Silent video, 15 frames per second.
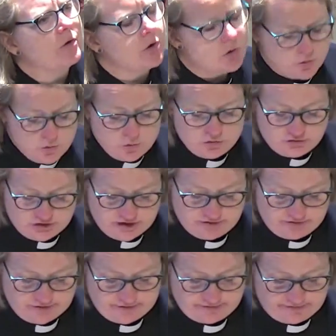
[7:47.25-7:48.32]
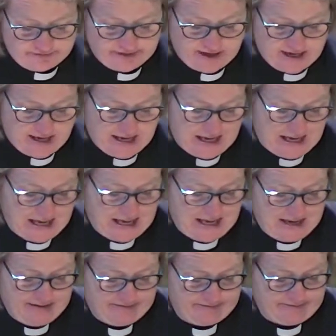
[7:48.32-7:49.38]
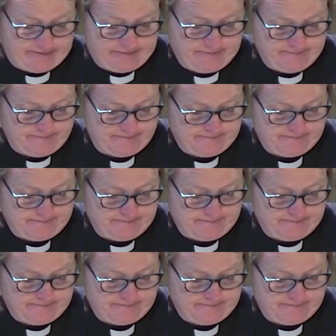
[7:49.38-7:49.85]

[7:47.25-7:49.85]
who Jesus is.